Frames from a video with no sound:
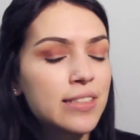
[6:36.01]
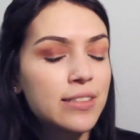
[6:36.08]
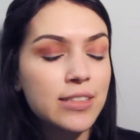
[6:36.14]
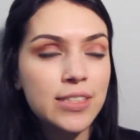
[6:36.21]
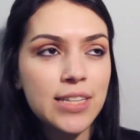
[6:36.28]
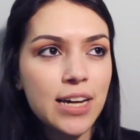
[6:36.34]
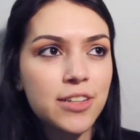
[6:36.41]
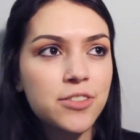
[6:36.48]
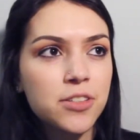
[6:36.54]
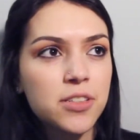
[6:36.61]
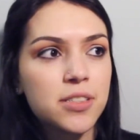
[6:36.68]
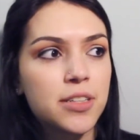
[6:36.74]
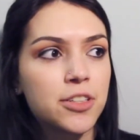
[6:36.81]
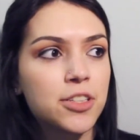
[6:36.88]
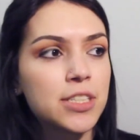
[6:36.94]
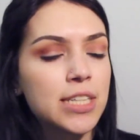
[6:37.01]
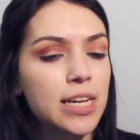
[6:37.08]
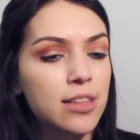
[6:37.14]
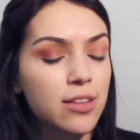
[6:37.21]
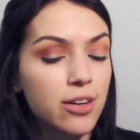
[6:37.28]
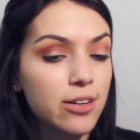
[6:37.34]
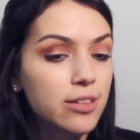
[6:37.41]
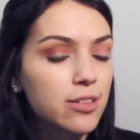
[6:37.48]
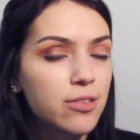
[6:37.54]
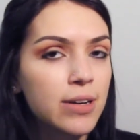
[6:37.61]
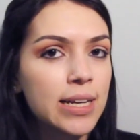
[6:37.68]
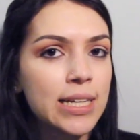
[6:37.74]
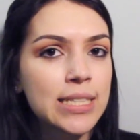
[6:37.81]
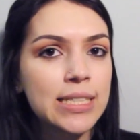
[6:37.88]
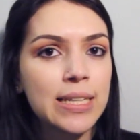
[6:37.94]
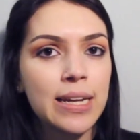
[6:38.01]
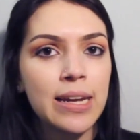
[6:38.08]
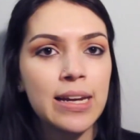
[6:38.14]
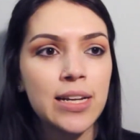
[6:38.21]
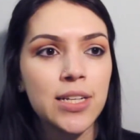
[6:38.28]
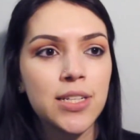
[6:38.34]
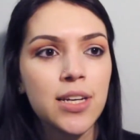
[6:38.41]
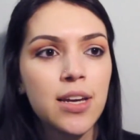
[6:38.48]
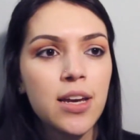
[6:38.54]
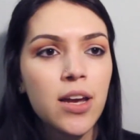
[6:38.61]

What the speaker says: disasters such as like the earthquakes and